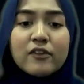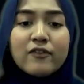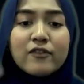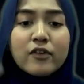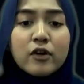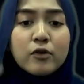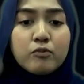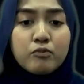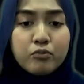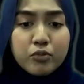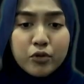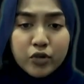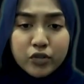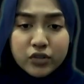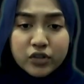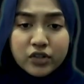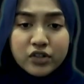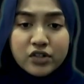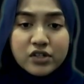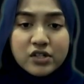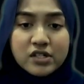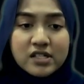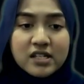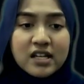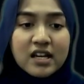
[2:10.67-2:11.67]
of
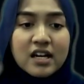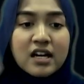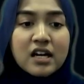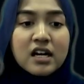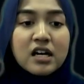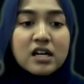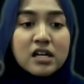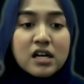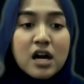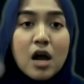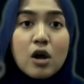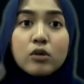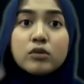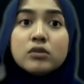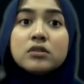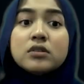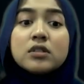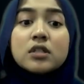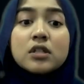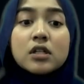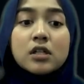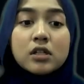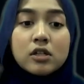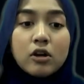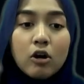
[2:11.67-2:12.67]
computers
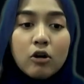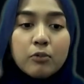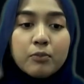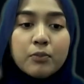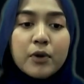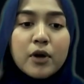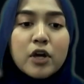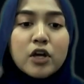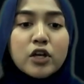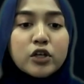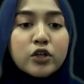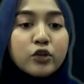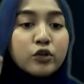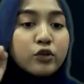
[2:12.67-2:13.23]
around the globe?